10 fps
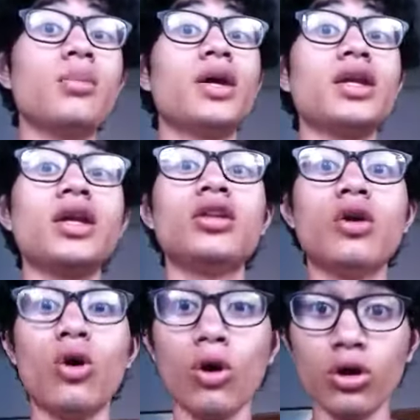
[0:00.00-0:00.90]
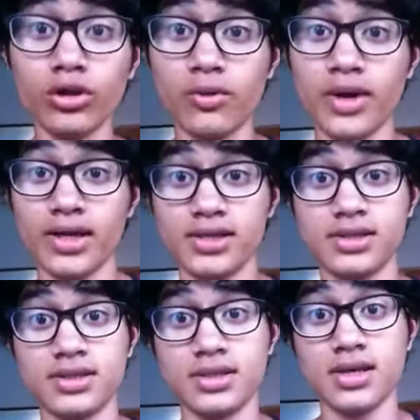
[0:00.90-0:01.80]
but in all your
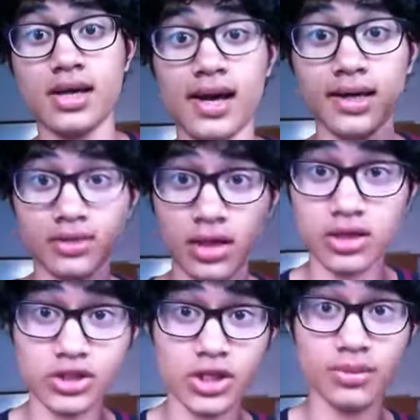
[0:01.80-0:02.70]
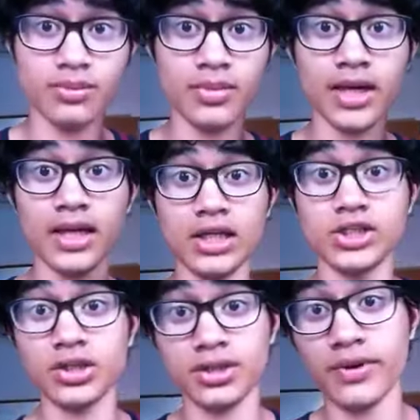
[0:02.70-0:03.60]
ways acknowledge Him, and He
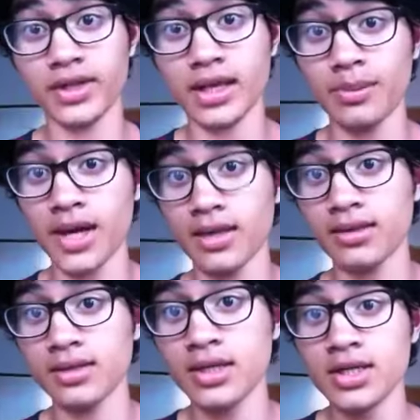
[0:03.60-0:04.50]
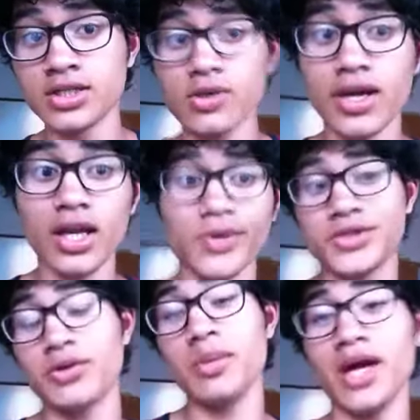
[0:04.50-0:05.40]
shall direct thy path. So again, I want
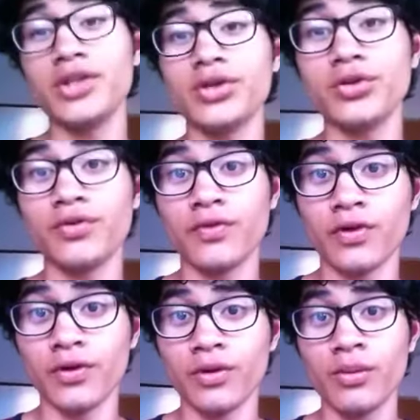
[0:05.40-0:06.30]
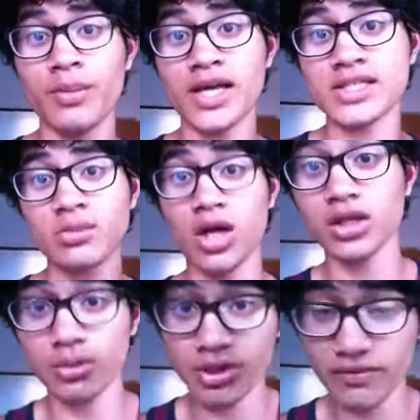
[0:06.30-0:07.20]
to remind you for my
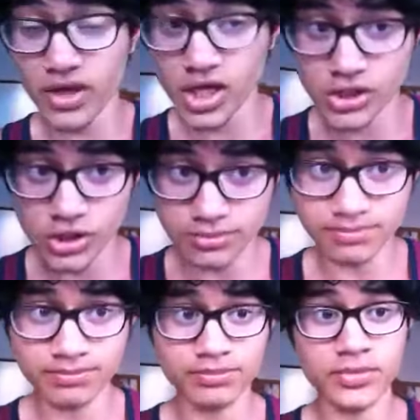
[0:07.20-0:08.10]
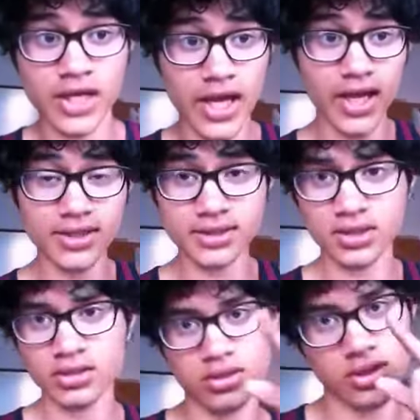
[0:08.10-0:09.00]
SMART abbreviation. S,
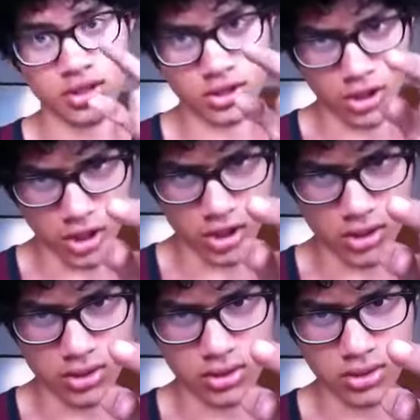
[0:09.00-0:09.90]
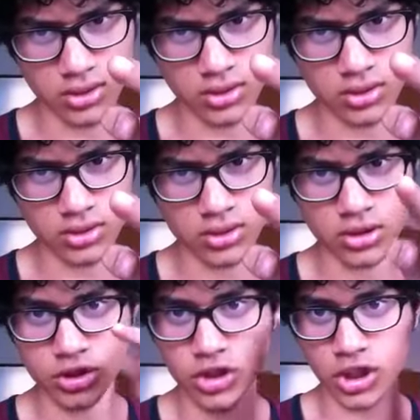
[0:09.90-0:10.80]
study.
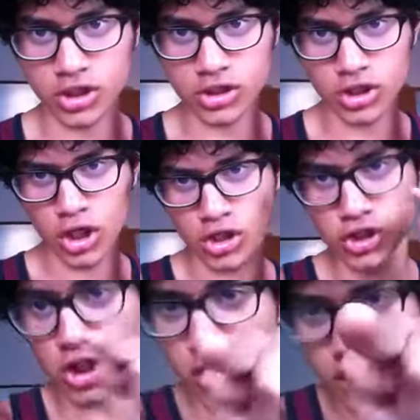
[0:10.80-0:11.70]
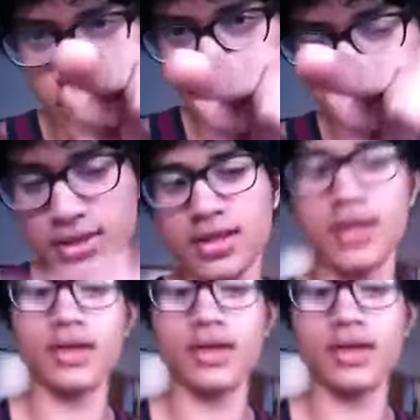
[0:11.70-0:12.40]
Just study it.